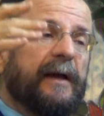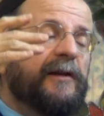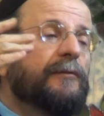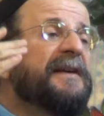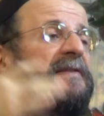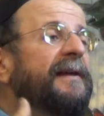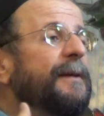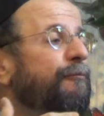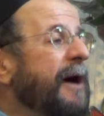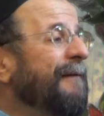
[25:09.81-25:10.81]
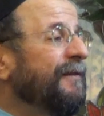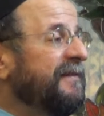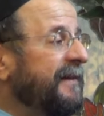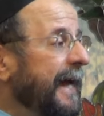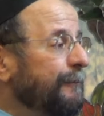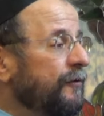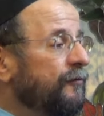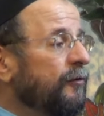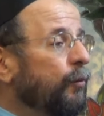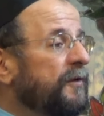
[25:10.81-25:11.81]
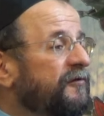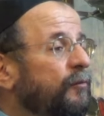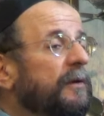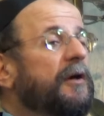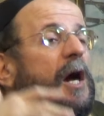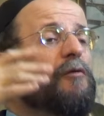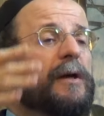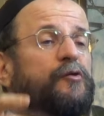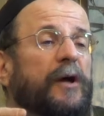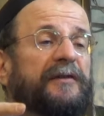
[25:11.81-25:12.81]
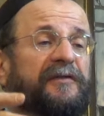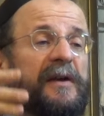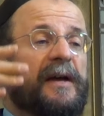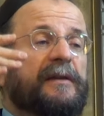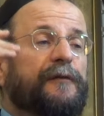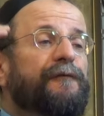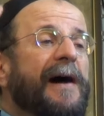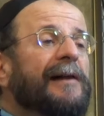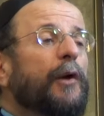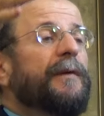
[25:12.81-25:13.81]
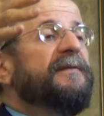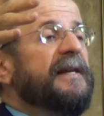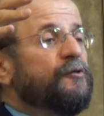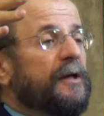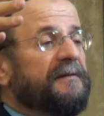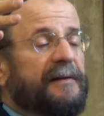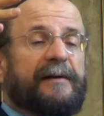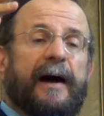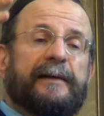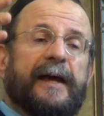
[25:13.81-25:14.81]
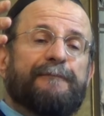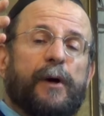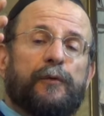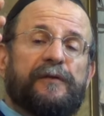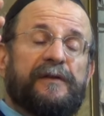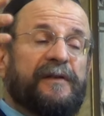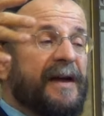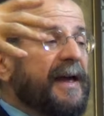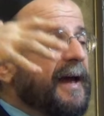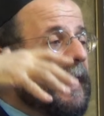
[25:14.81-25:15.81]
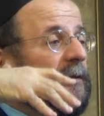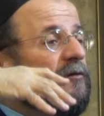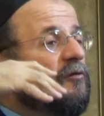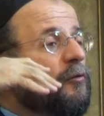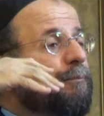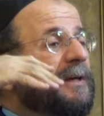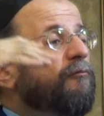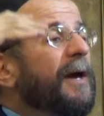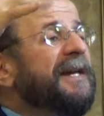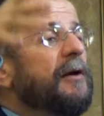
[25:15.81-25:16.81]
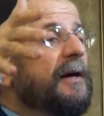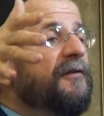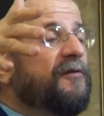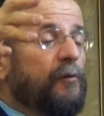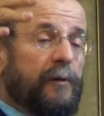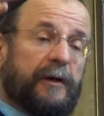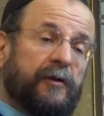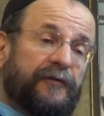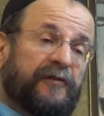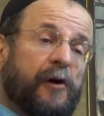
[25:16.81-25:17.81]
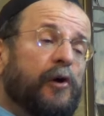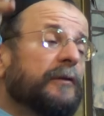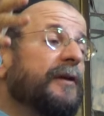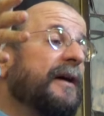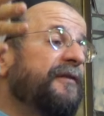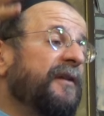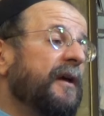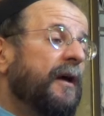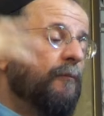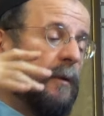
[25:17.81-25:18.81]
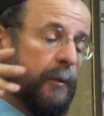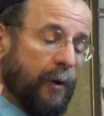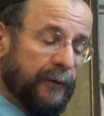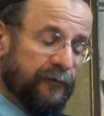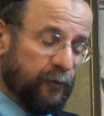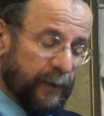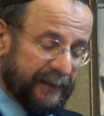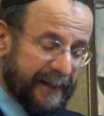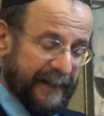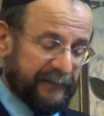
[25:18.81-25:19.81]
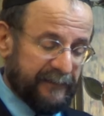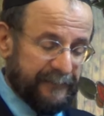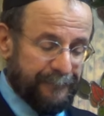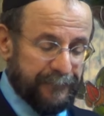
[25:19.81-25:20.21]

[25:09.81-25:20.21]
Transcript: The only thing the prophets came to do was to encourage us to follow the teachings that God gave Moses and to berate us or scold us when we weren't doing that.